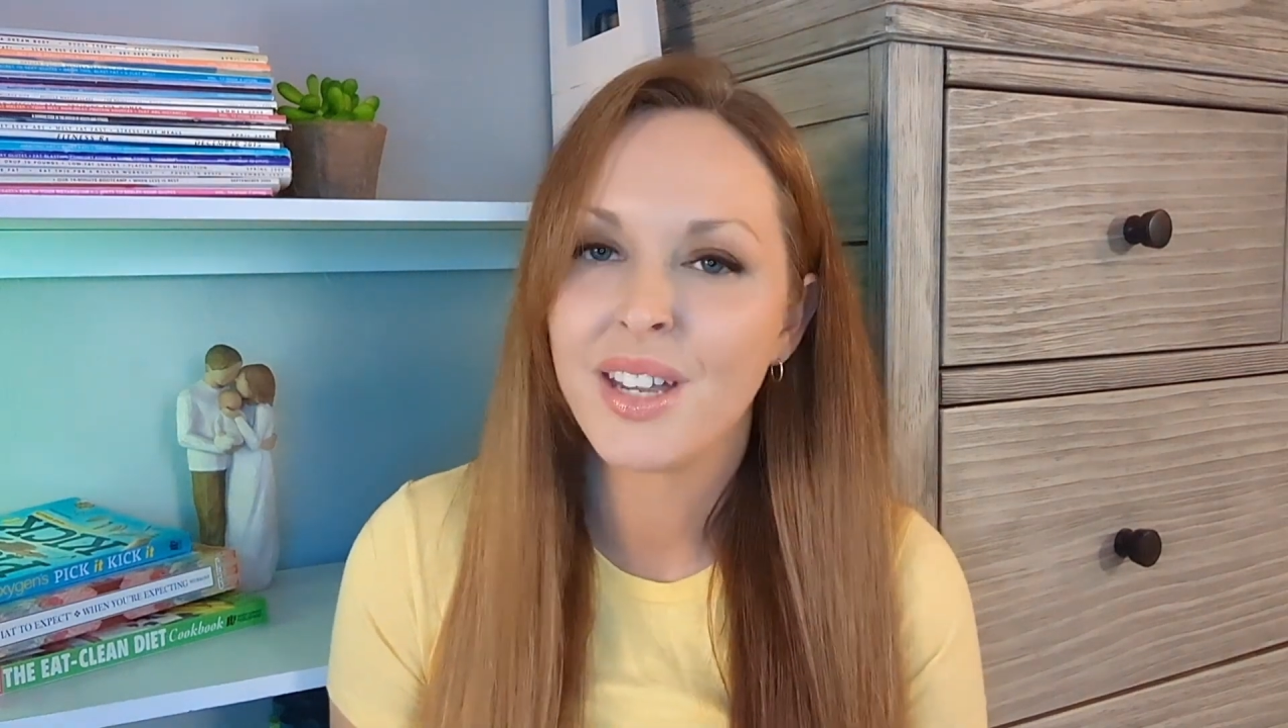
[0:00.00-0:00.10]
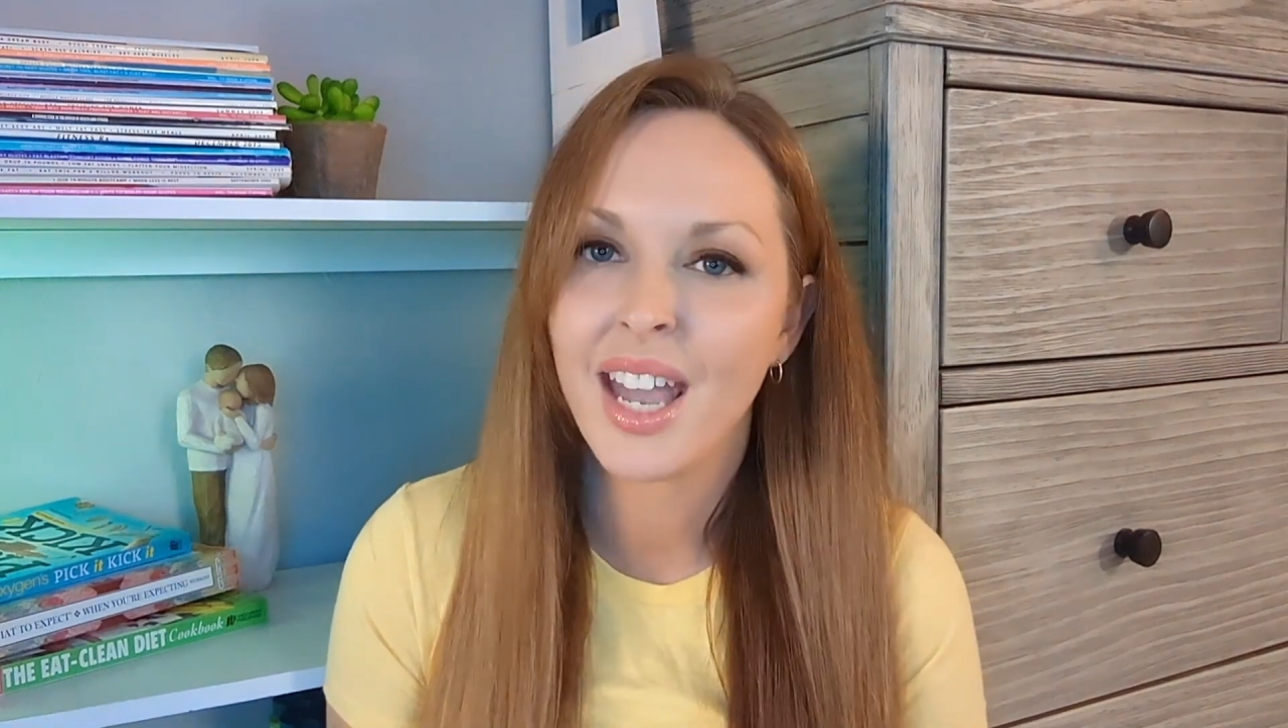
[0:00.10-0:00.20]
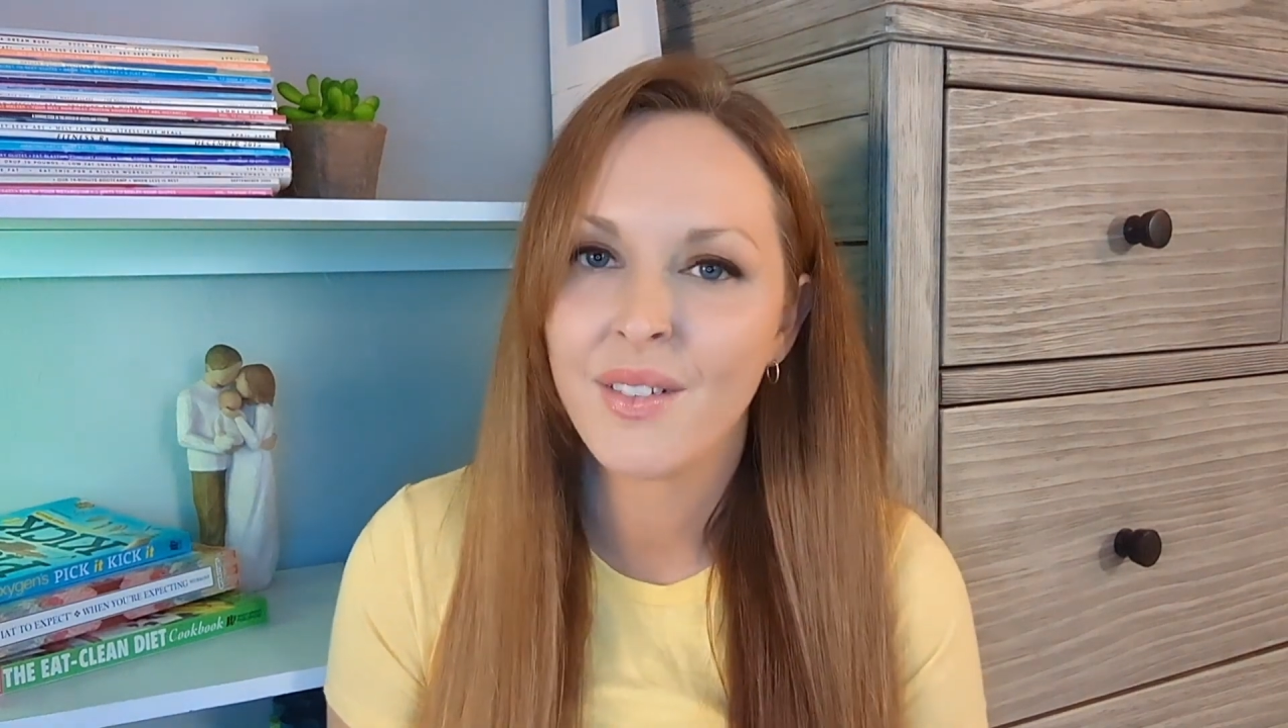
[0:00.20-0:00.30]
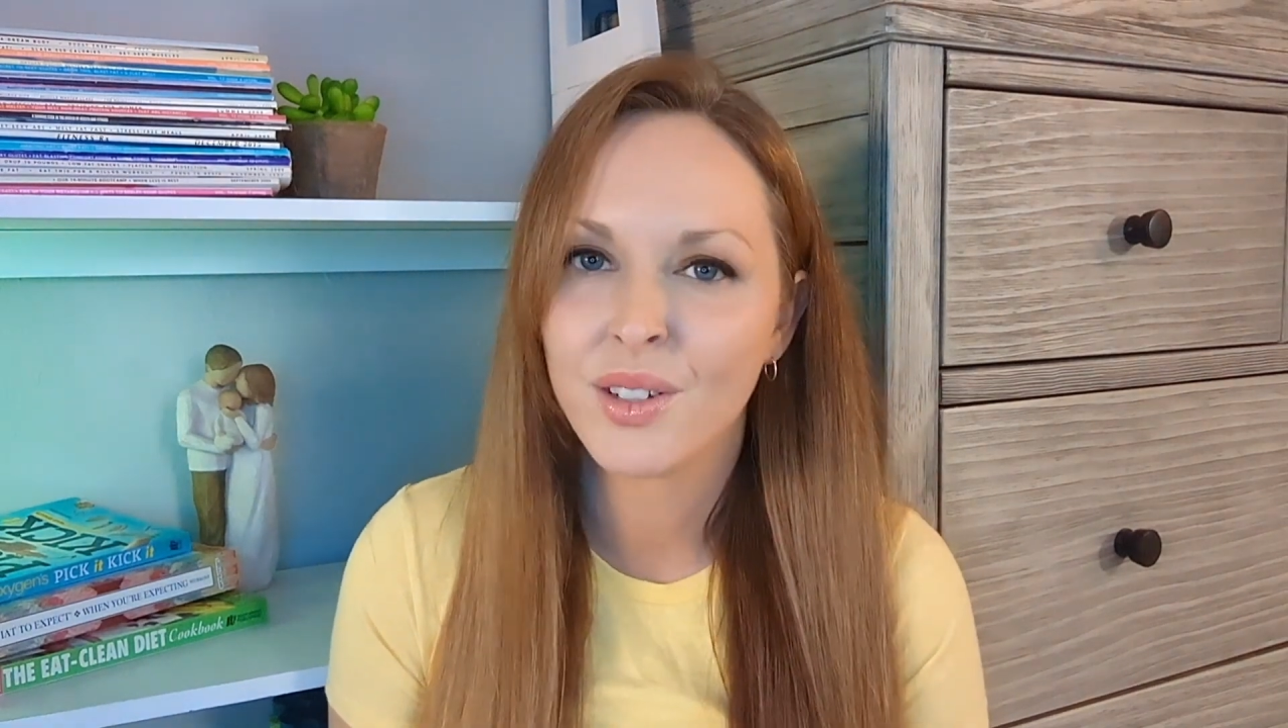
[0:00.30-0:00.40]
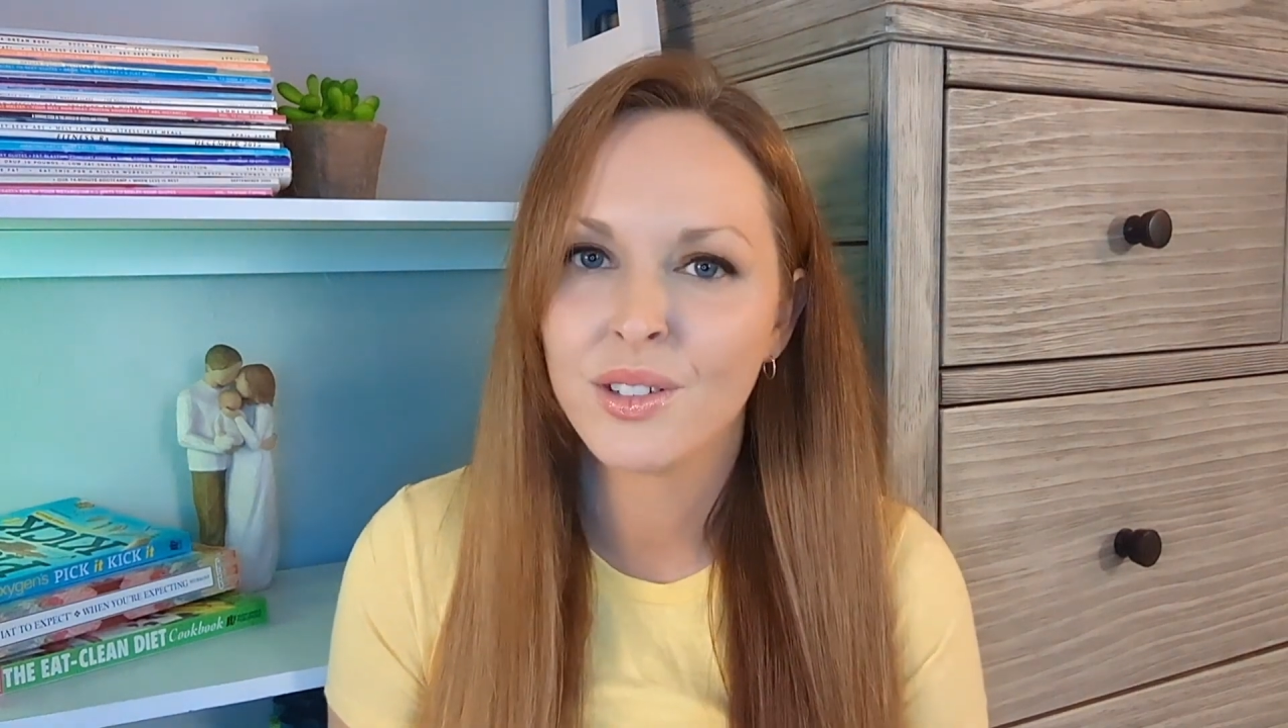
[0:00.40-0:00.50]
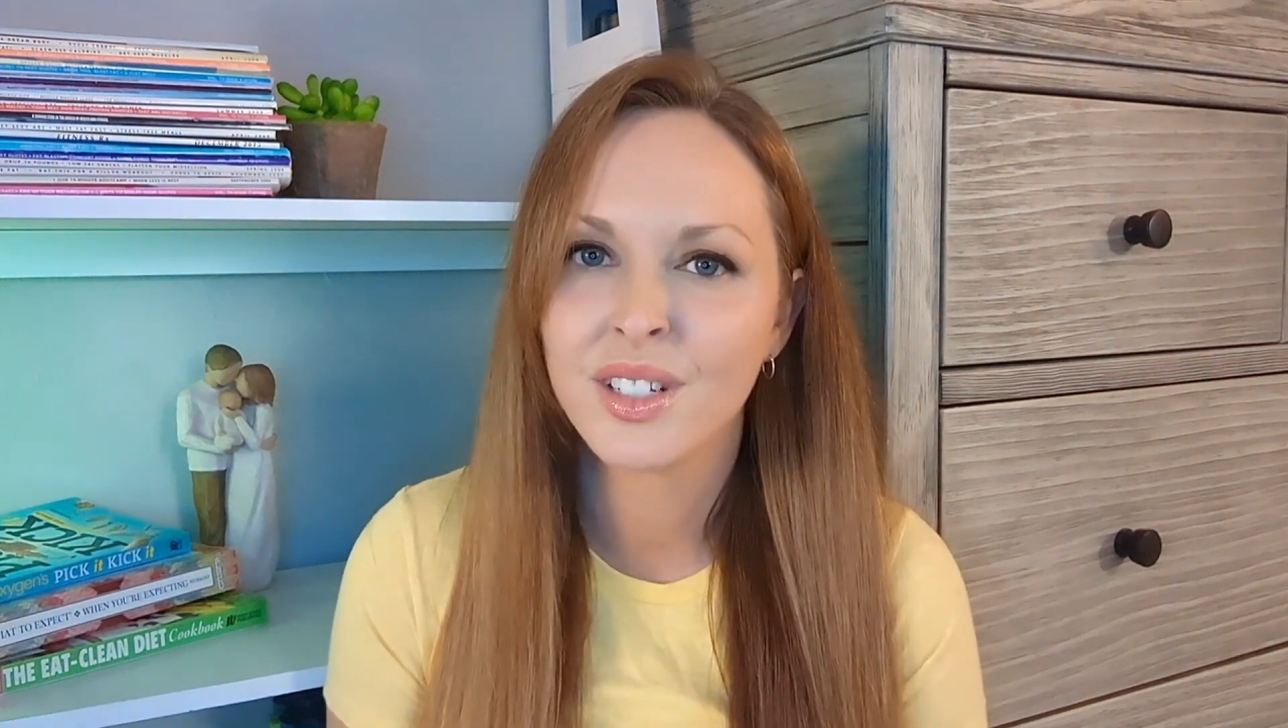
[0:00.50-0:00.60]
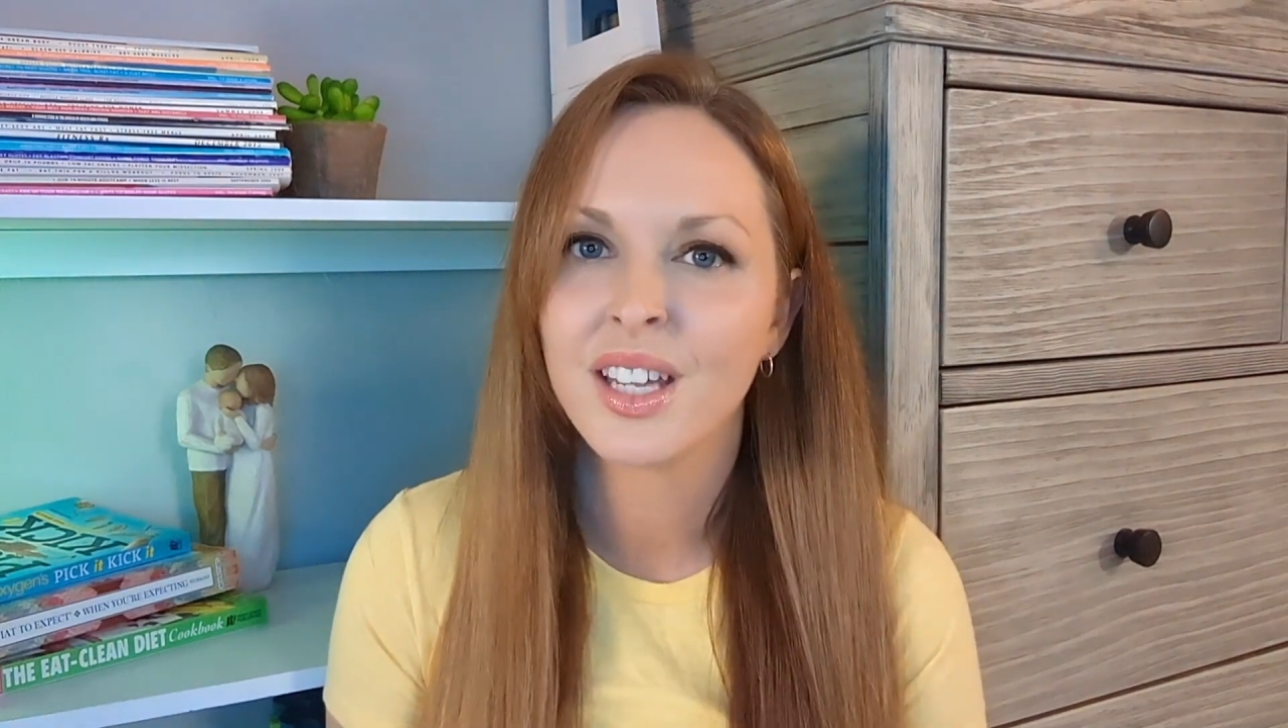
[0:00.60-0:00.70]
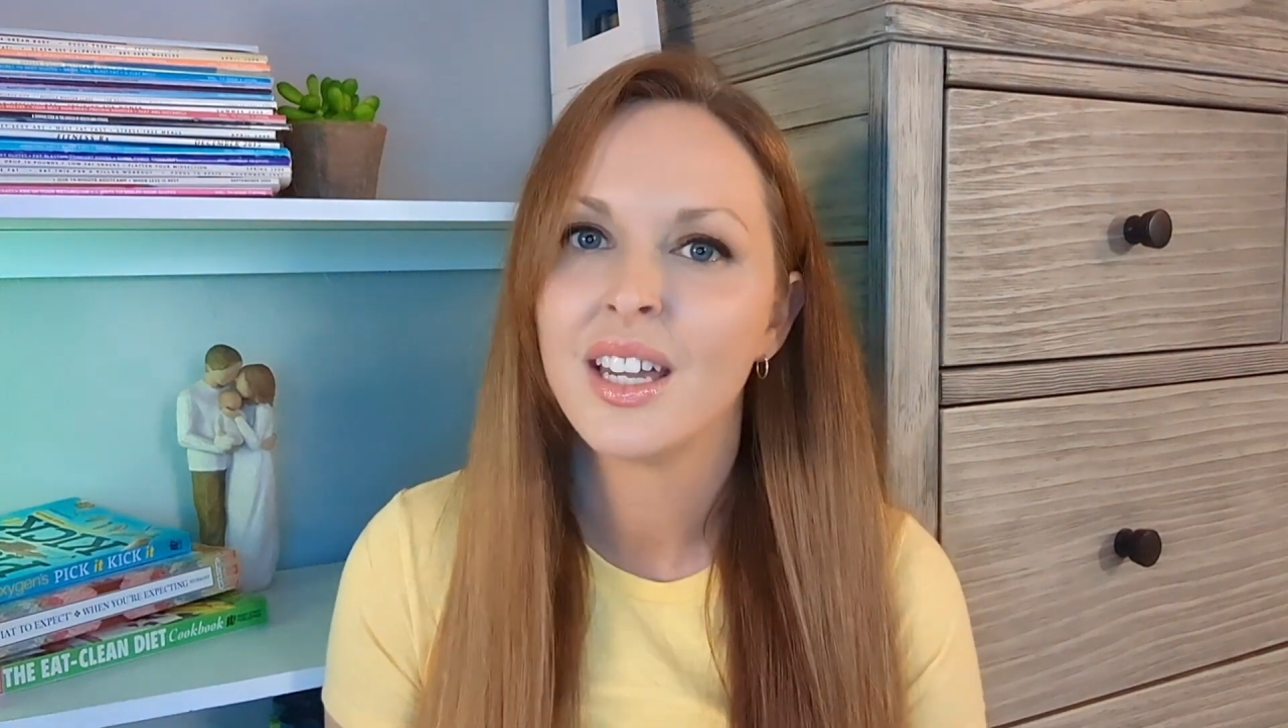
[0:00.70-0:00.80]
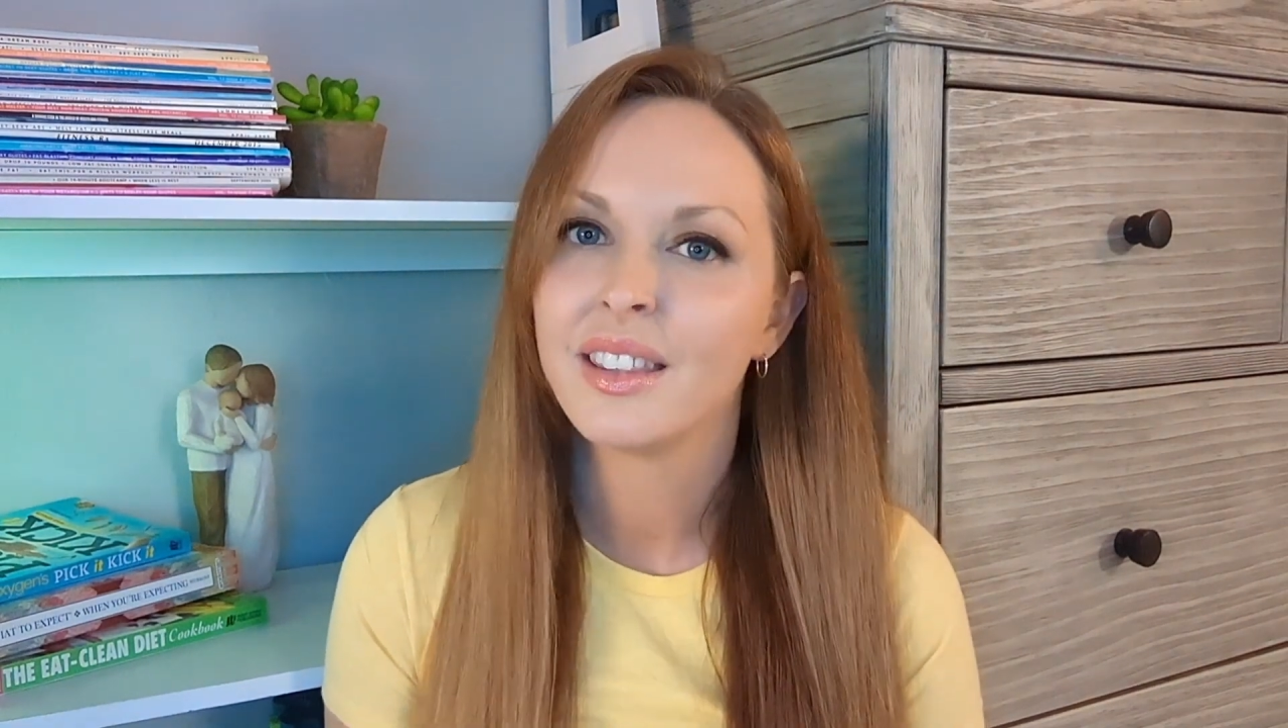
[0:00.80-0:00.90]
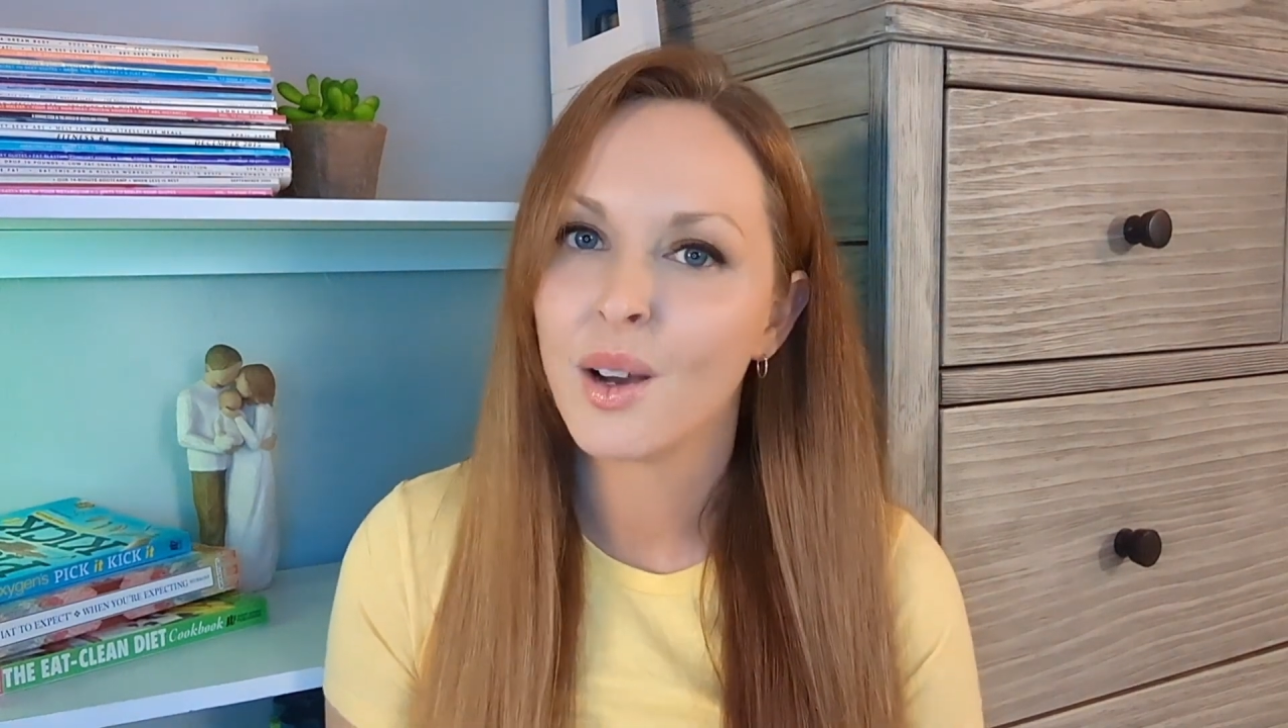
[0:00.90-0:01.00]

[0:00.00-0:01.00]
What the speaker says: behaviors